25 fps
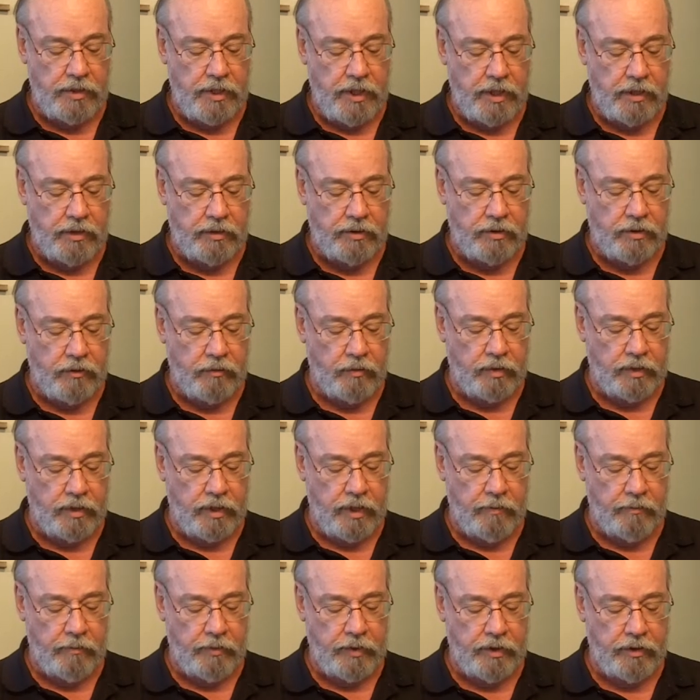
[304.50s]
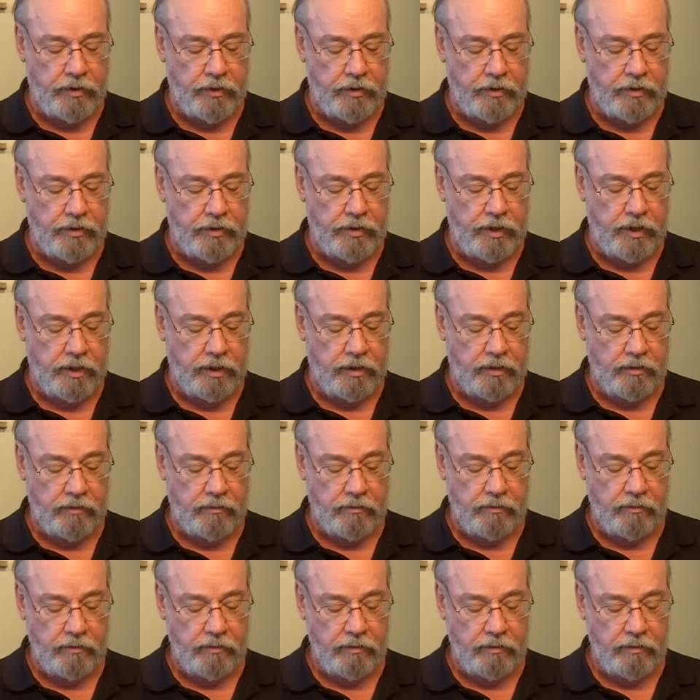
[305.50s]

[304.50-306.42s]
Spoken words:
disaster will come near your tent.